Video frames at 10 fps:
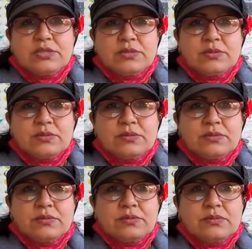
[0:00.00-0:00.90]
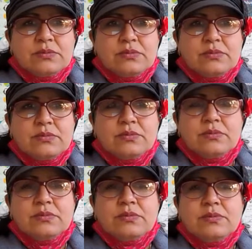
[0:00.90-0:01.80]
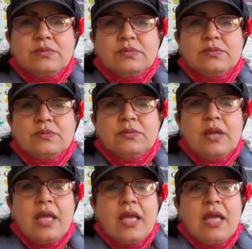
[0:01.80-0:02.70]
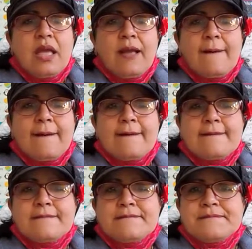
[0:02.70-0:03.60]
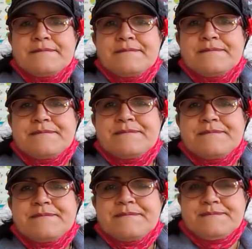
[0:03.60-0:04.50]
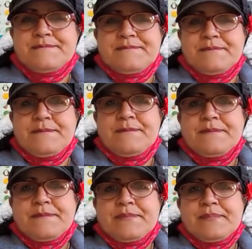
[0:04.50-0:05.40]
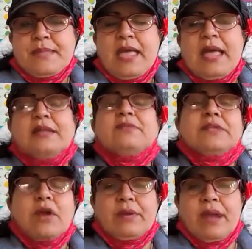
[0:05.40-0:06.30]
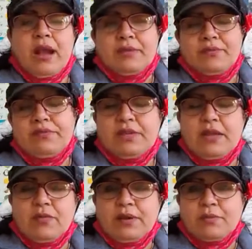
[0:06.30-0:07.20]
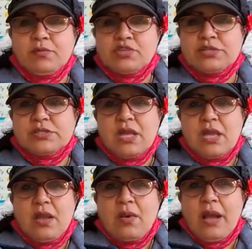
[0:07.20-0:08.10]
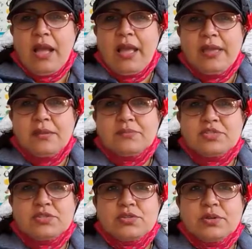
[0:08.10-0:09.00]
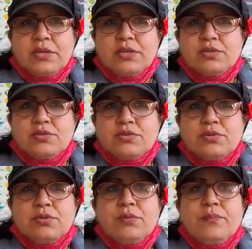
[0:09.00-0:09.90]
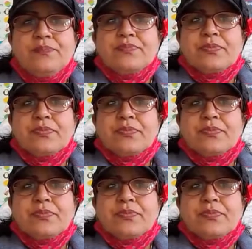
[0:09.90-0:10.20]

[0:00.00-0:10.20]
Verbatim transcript: to. Um, hmm. And with our heart, we feel our emotions. I am just looking into